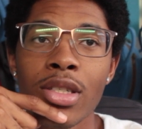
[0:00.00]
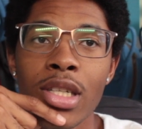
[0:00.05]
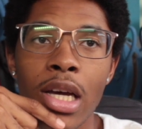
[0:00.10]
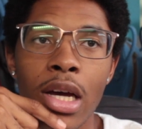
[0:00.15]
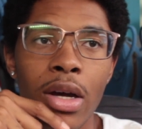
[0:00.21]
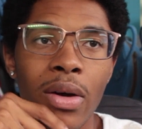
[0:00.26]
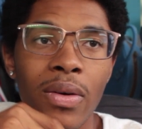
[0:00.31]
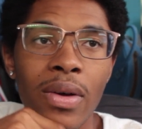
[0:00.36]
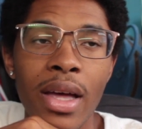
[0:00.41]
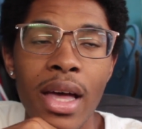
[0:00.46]

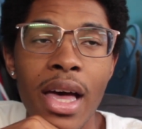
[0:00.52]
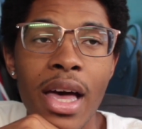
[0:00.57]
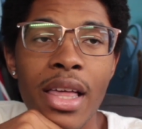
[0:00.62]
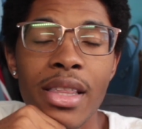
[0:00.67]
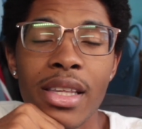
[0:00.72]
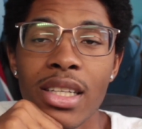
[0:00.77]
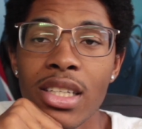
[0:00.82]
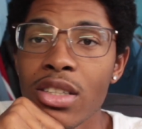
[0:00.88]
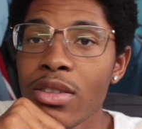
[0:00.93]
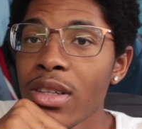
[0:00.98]
So
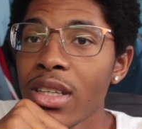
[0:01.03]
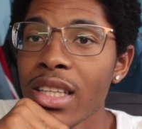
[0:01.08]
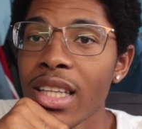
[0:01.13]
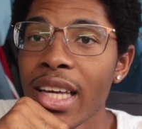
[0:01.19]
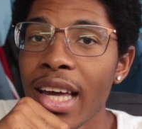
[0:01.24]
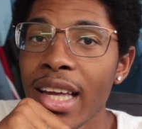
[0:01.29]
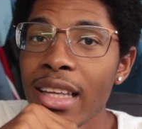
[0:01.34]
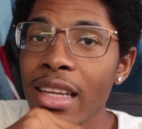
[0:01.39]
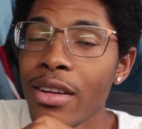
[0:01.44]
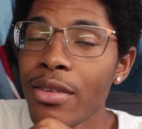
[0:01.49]
this is really
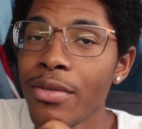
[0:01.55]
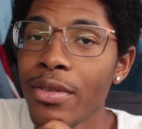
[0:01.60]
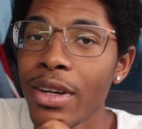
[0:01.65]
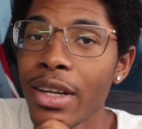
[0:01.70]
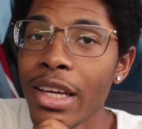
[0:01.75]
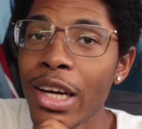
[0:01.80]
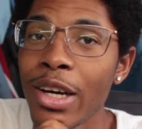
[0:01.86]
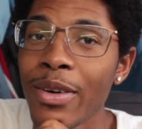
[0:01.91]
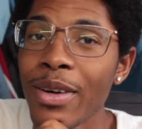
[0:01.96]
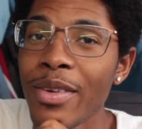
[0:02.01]
the end of the
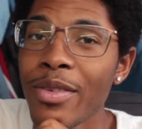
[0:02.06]
video.